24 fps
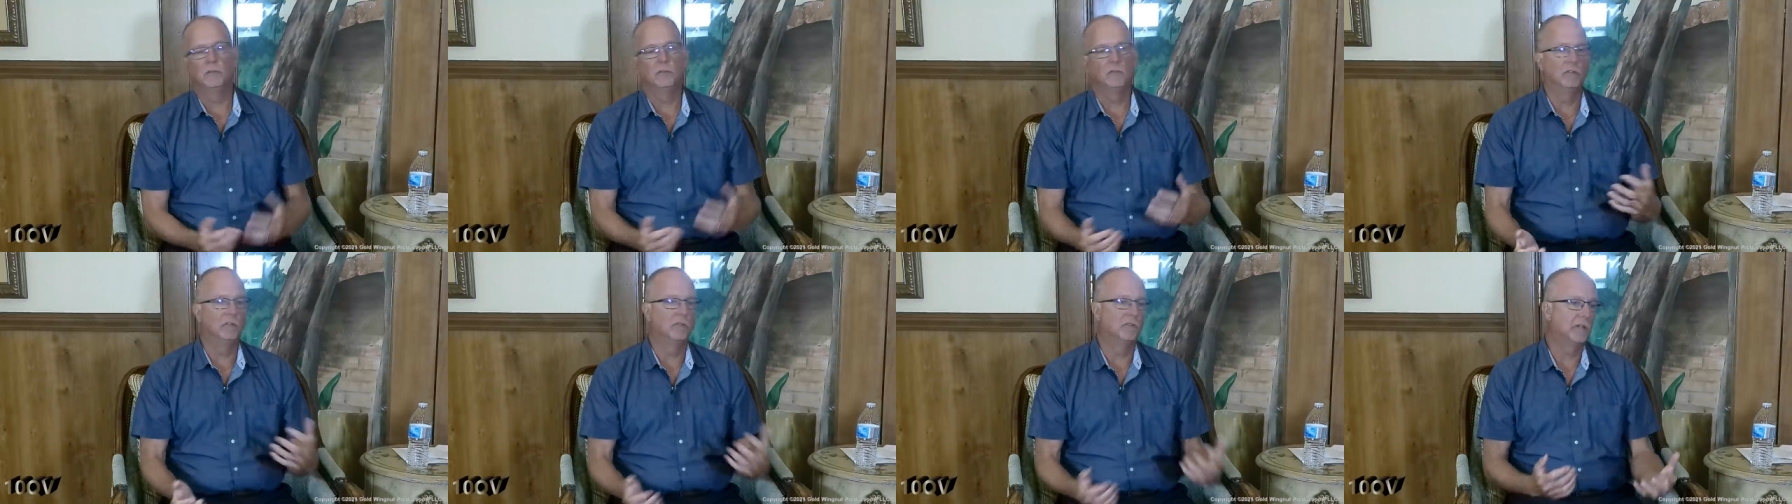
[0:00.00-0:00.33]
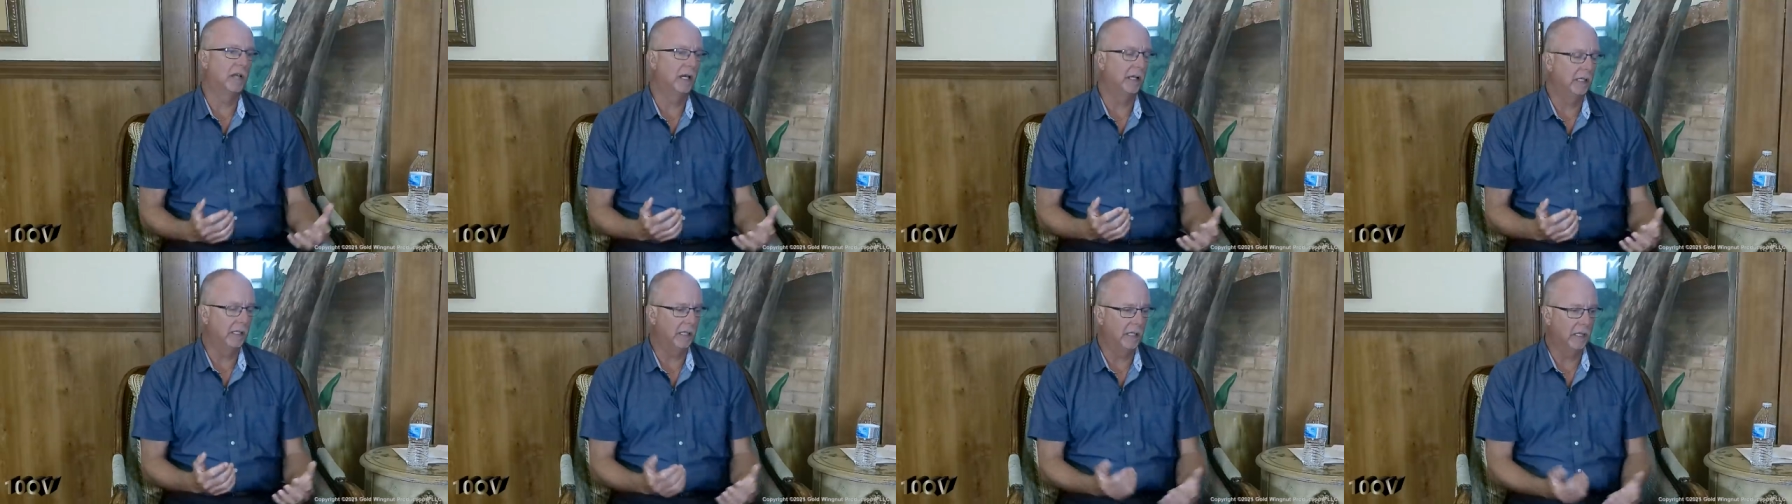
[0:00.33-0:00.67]

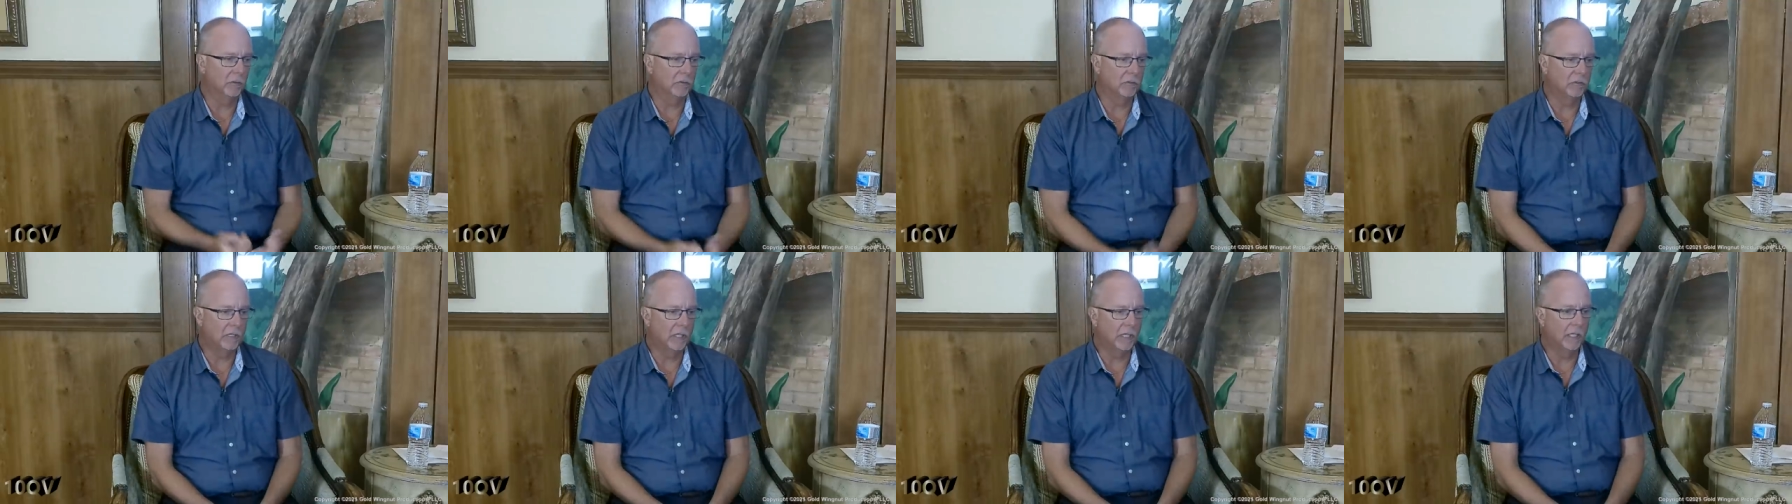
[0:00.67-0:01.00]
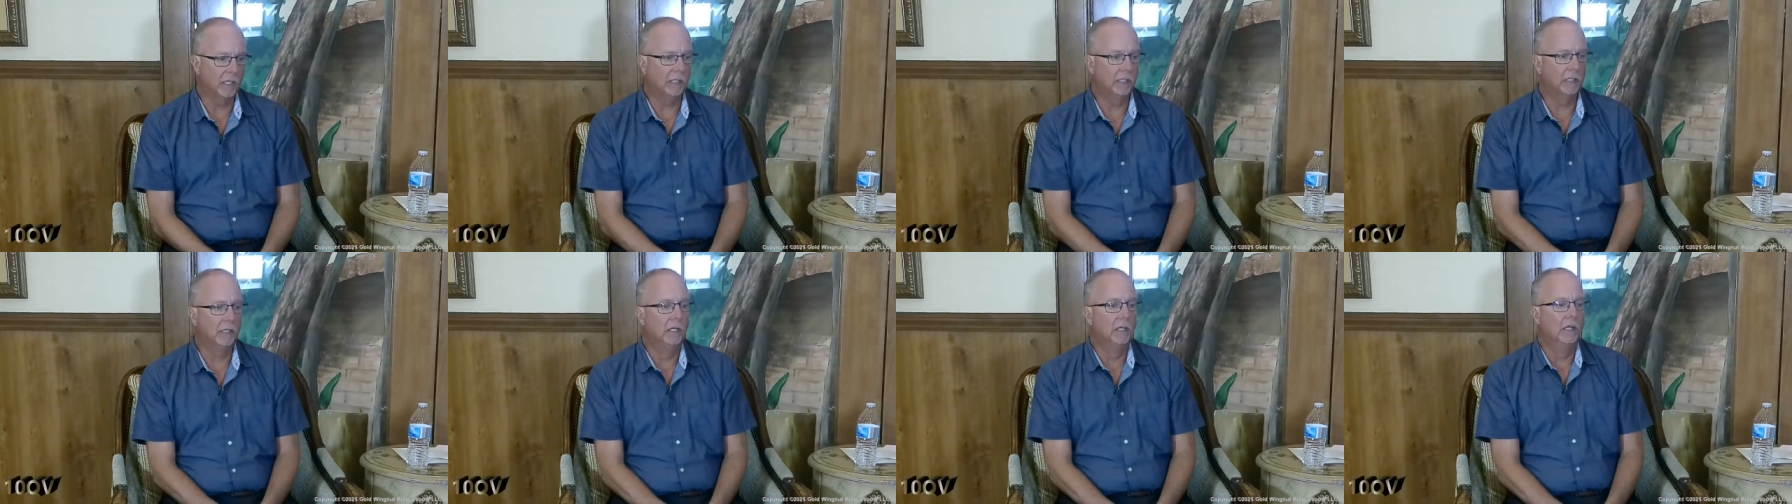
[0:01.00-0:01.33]
inside and
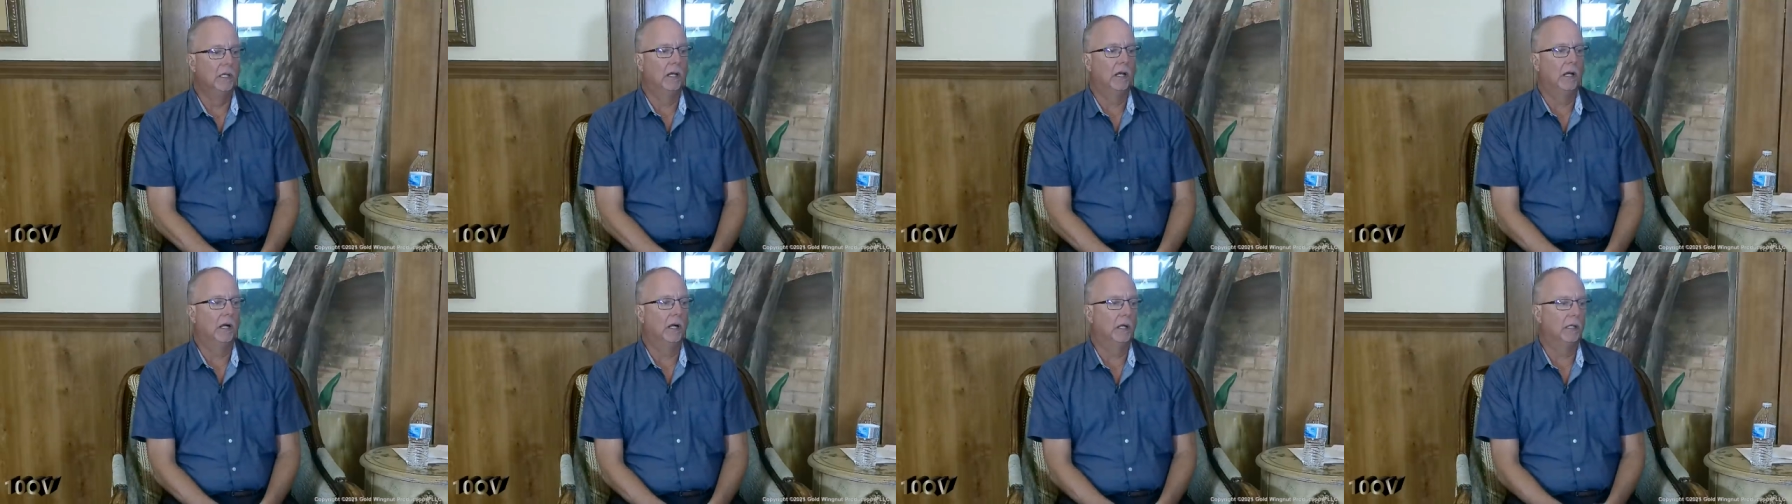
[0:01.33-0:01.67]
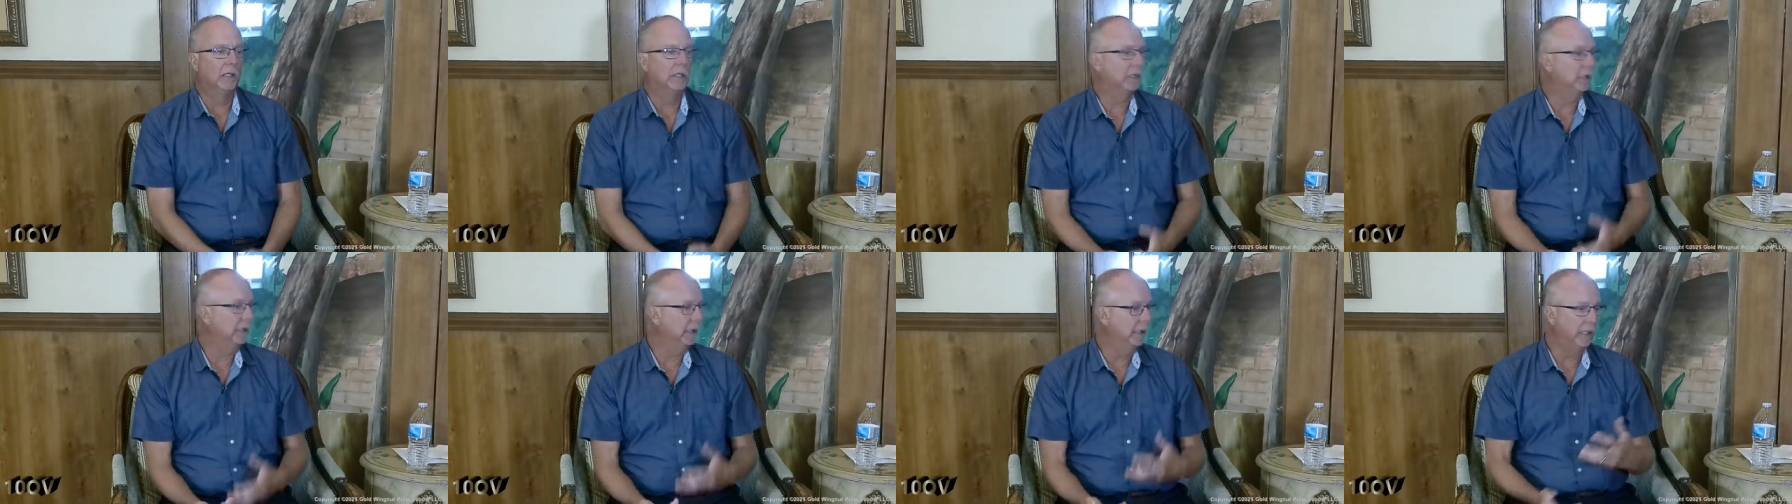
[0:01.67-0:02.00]
outside,
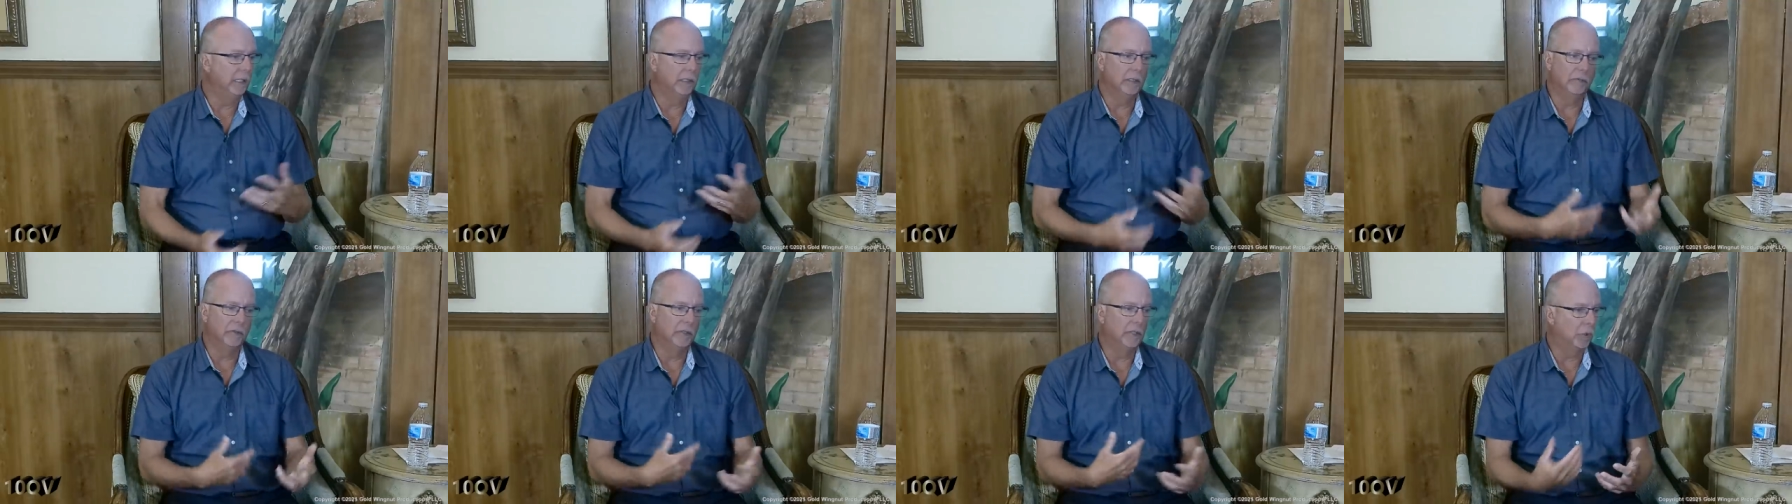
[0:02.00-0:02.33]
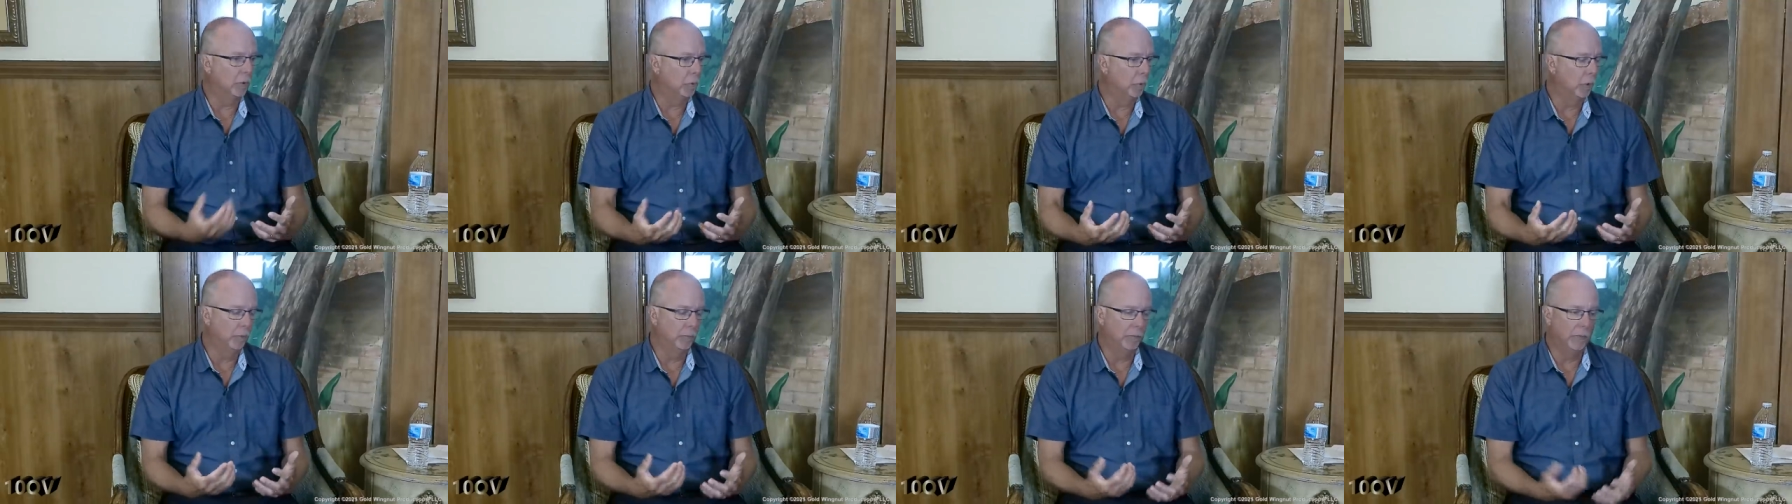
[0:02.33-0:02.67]
cleaning of the
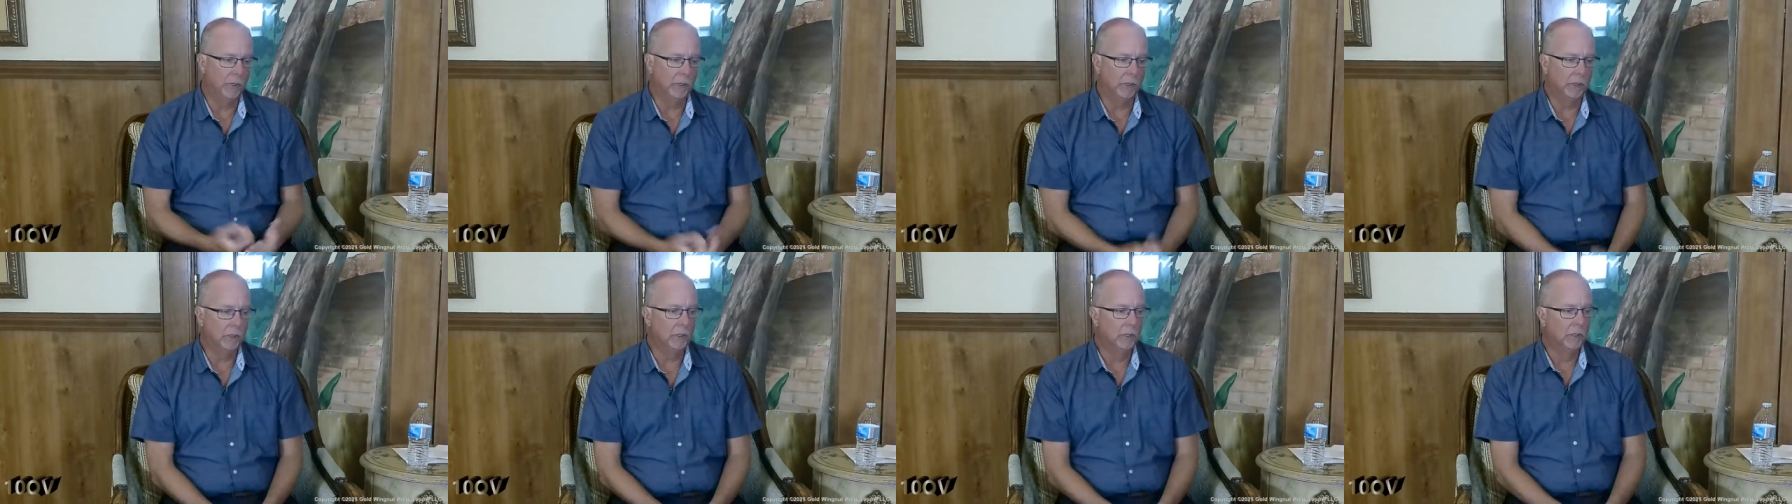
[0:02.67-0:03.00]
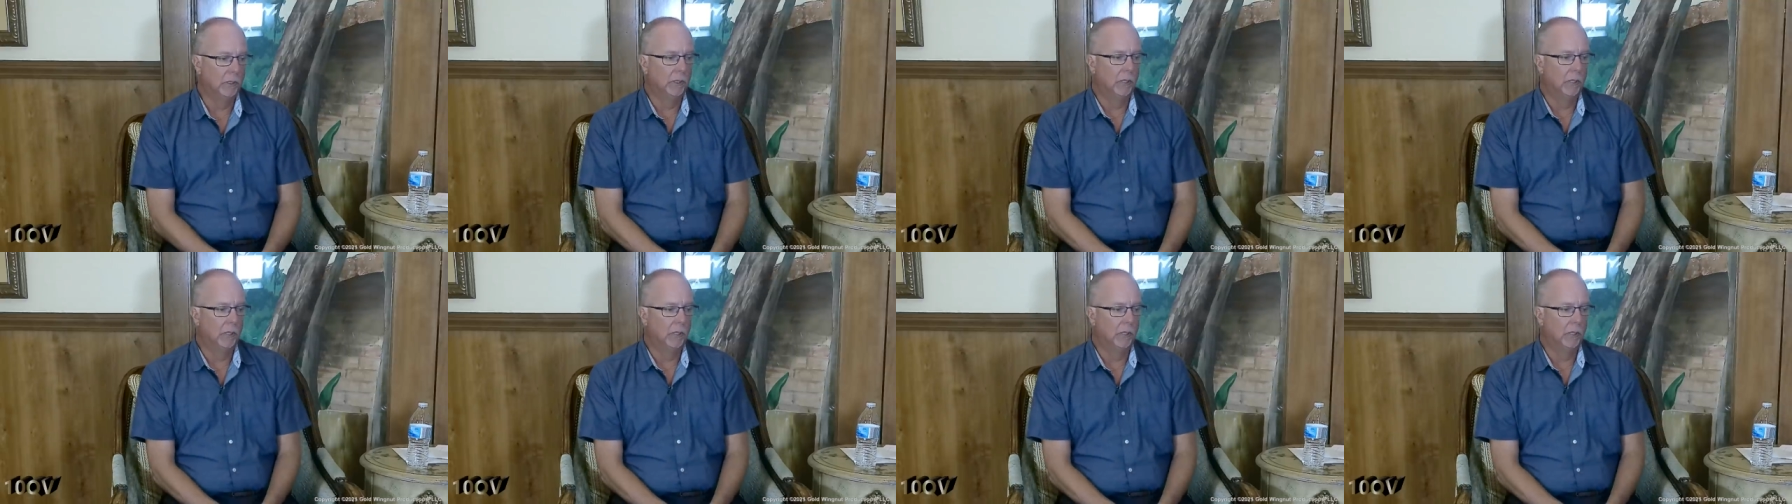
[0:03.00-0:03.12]
equipment